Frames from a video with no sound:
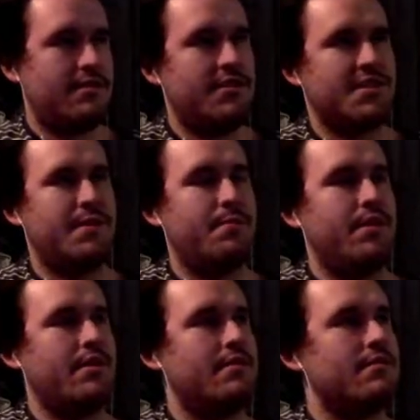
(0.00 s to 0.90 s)
this might
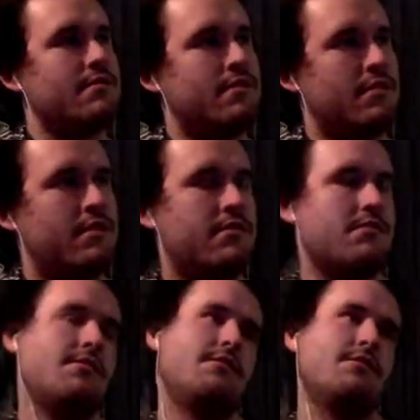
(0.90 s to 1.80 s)
be
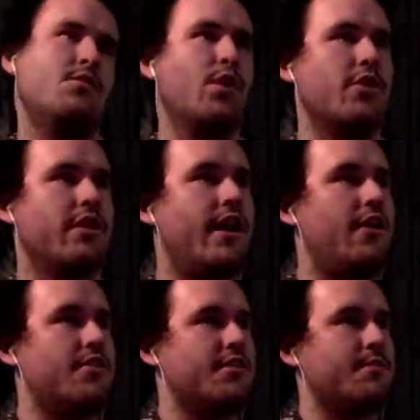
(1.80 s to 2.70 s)
a weird
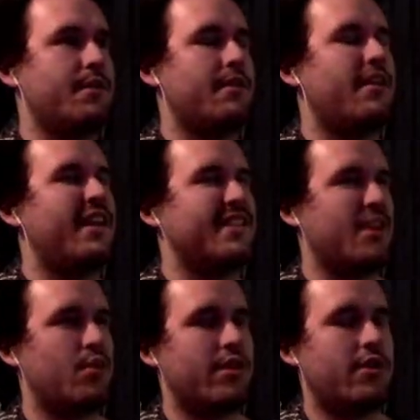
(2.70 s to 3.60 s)
analogy, but it's
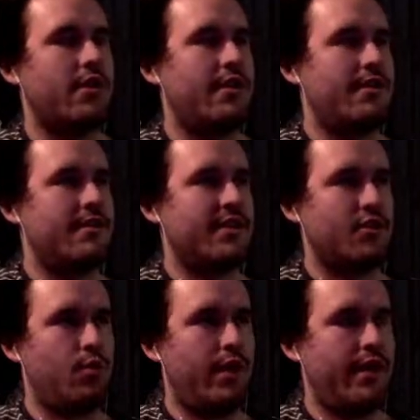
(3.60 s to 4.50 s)
like when you're like
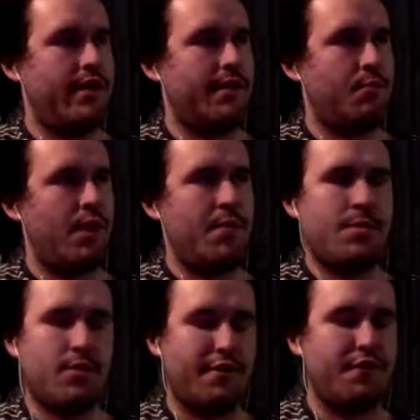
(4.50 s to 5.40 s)
the way like why
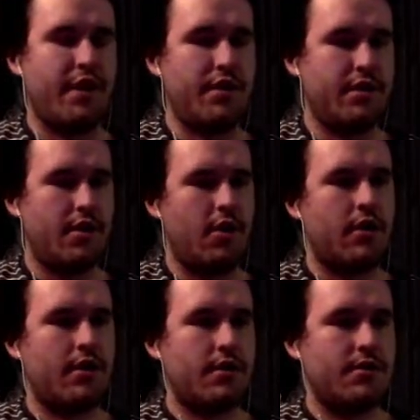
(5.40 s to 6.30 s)
people are afraid of the dark.